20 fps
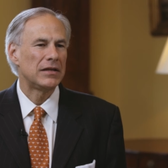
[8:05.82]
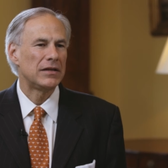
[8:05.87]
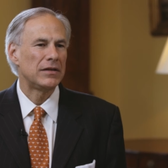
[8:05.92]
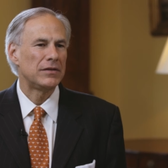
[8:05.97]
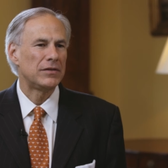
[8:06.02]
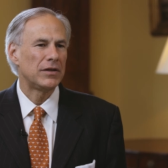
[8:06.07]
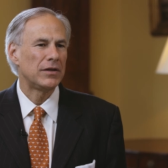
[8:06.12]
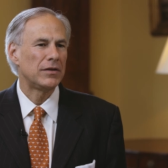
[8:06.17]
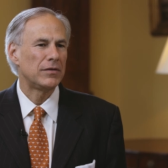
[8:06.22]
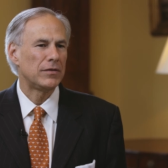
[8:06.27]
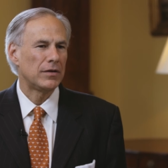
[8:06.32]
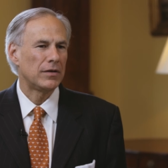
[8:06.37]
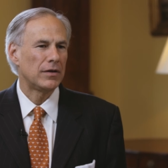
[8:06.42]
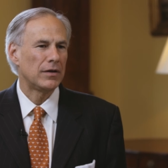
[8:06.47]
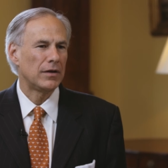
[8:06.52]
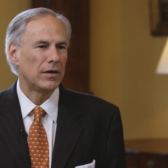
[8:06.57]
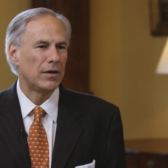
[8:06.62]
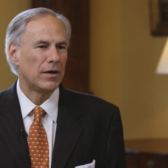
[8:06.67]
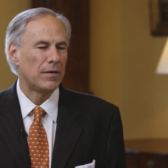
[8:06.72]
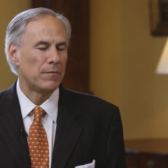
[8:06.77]
it
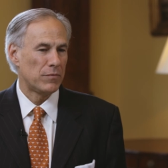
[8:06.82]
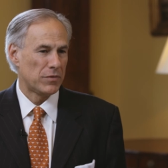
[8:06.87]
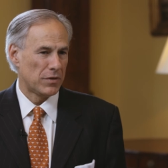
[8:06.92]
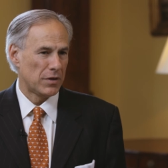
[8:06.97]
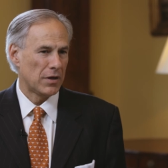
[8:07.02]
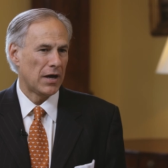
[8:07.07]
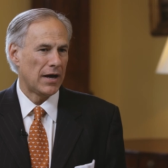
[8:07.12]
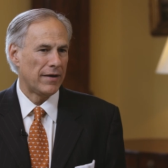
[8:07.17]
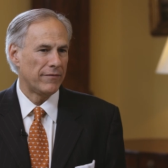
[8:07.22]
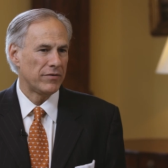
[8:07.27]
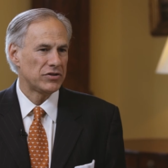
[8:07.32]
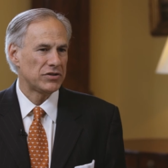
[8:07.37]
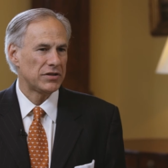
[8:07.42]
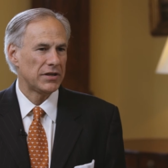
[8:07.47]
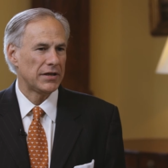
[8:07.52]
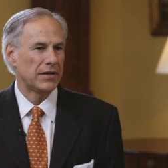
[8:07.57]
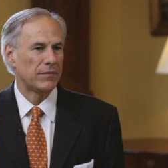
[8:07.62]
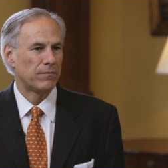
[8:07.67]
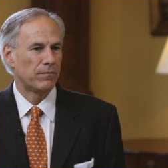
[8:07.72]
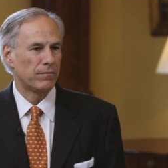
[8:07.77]
the, um,
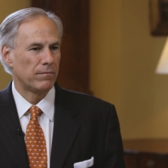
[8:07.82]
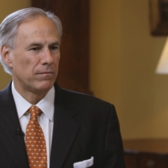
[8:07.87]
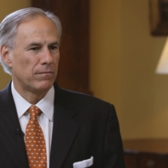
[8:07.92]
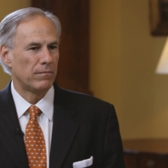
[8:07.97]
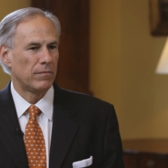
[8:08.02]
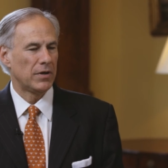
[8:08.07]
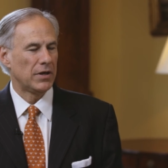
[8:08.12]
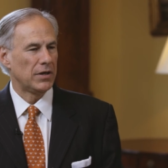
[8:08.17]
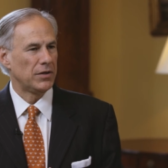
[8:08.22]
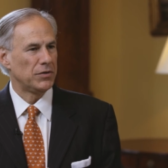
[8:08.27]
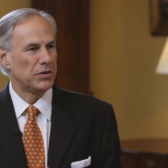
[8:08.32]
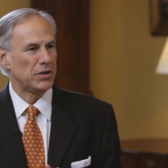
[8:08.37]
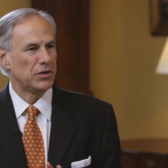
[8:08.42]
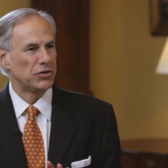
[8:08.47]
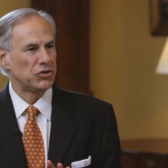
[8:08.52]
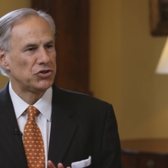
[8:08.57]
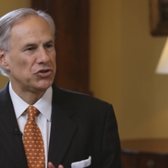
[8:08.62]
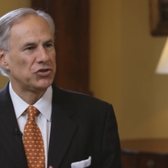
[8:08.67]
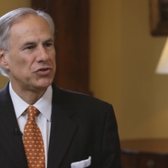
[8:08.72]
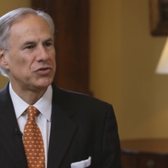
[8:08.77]
obviously it
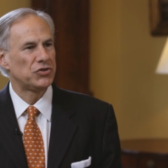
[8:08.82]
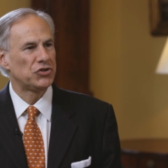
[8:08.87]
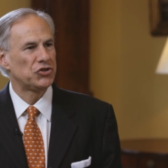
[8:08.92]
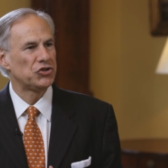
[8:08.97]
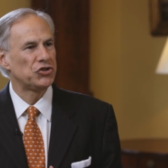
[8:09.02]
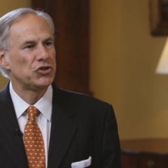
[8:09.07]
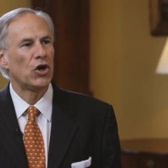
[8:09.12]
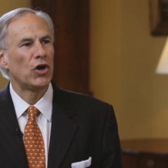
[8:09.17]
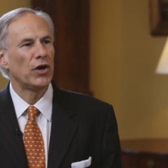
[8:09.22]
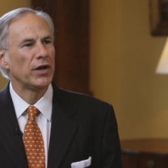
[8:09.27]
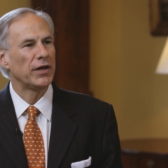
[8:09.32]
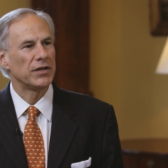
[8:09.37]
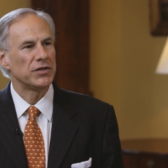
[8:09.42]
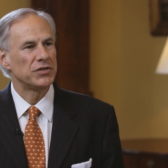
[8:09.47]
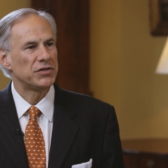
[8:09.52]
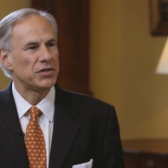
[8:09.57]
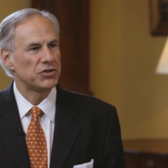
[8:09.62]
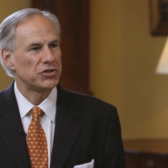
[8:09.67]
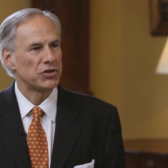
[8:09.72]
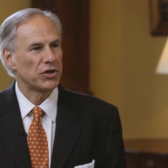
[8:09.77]
is starting
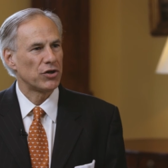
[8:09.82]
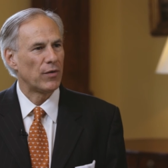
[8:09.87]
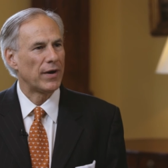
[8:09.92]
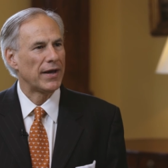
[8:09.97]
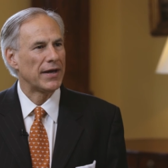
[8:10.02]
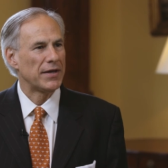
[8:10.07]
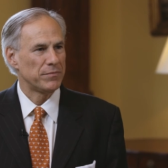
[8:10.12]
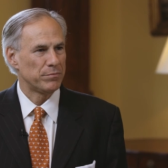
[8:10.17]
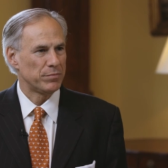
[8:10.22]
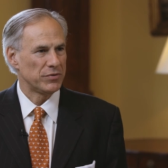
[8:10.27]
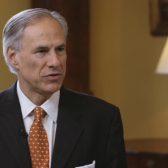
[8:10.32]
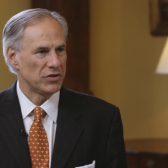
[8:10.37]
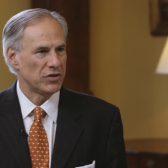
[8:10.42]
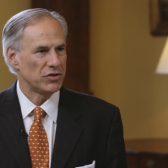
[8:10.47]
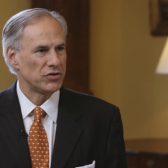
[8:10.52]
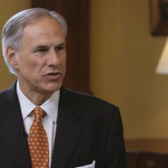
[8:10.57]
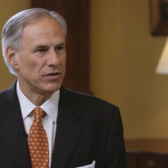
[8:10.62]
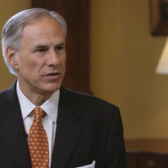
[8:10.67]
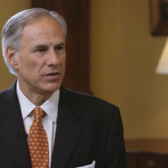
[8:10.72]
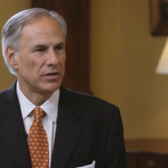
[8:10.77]
in such a grand
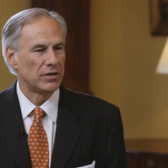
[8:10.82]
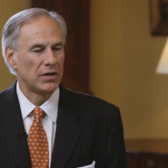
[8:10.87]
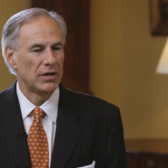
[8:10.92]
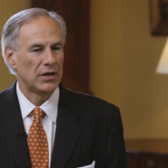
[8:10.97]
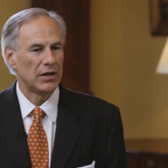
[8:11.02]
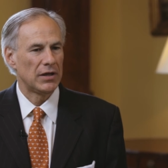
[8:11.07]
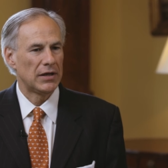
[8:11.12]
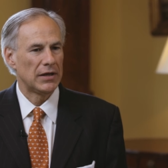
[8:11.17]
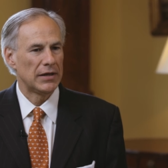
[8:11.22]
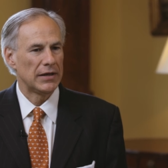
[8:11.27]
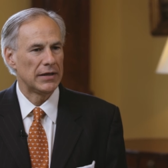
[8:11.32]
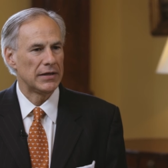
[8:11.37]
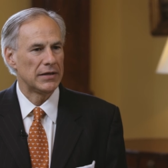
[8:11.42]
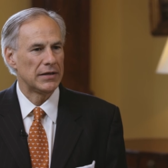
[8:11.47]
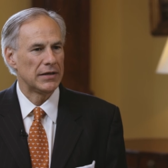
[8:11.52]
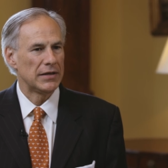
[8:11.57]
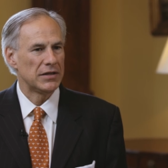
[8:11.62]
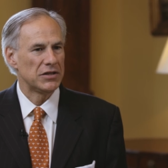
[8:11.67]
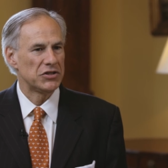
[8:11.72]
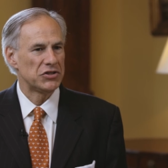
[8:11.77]
position. Uh, it,
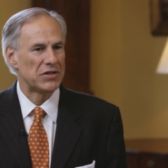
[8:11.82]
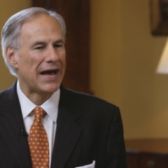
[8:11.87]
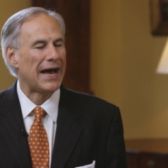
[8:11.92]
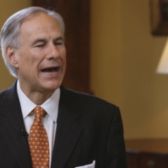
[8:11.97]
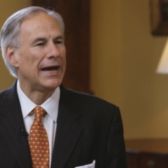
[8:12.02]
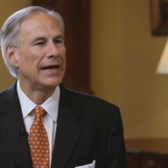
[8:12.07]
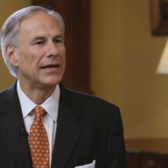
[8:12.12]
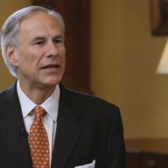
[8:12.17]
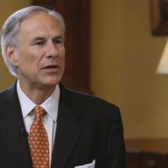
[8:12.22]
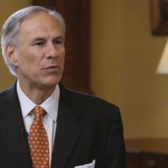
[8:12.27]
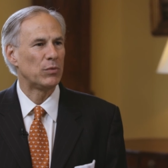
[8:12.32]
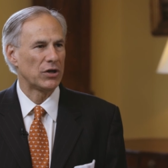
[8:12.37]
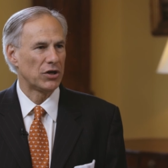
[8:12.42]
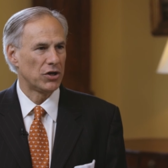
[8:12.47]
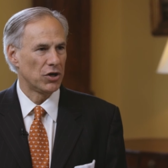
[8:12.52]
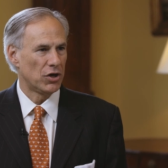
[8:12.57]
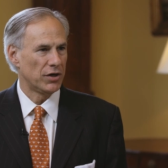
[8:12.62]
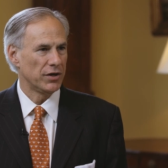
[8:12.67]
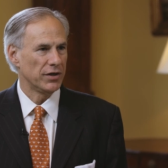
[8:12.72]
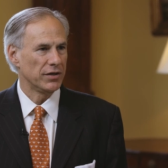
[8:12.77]
it is highly
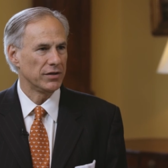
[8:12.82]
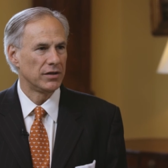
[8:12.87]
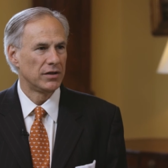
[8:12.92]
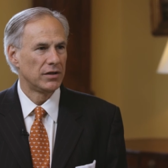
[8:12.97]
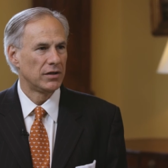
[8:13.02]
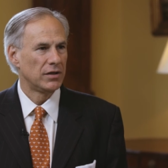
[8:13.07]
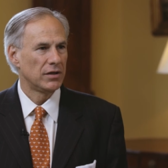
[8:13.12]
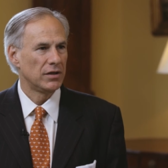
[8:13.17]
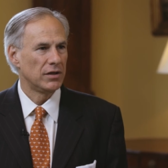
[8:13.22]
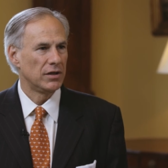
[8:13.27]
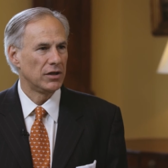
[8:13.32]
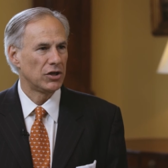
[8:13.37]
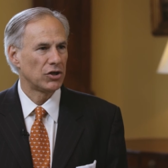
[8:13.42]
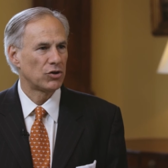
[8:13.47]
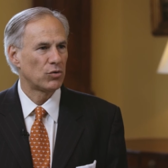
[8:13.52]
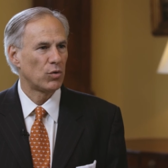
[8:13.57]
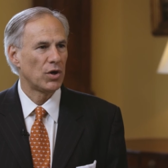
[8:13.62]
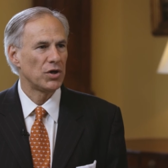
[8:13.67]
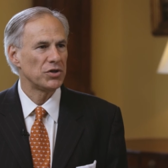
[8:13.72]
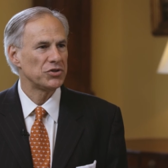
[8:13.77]
regarded uh,
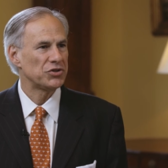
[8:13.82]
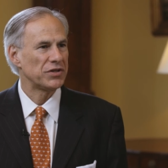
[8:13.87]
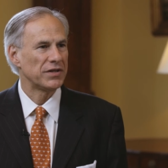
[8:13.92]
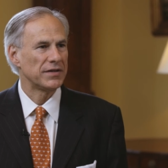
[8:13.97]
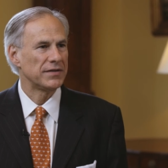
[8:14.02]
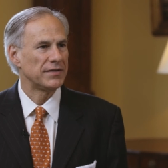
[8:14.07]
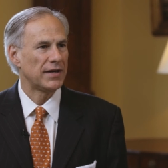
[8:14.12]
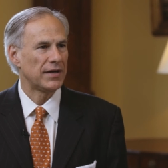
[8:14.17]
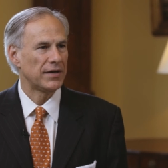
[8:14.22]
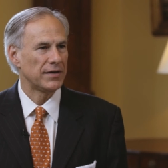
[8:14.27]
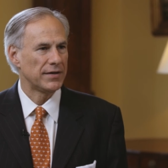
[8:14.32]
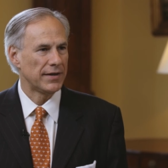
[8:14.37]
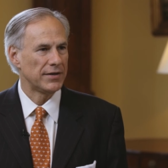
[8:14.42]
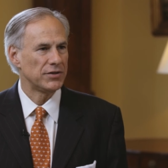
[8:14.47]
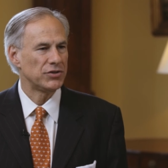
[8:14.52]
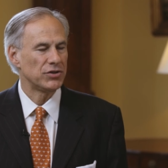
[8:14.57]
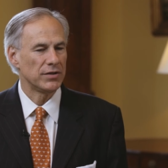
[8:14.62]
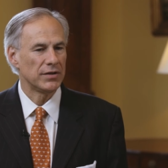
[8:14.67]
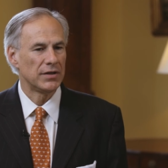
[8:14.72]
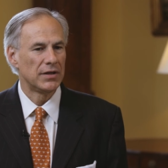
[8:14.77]
across the entire
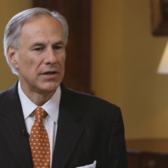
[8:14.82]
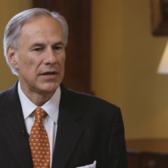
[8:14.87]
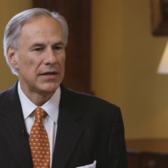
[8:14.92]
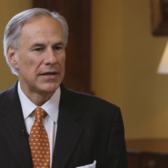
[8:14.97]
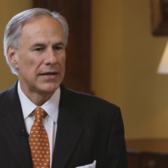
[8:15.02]
nation,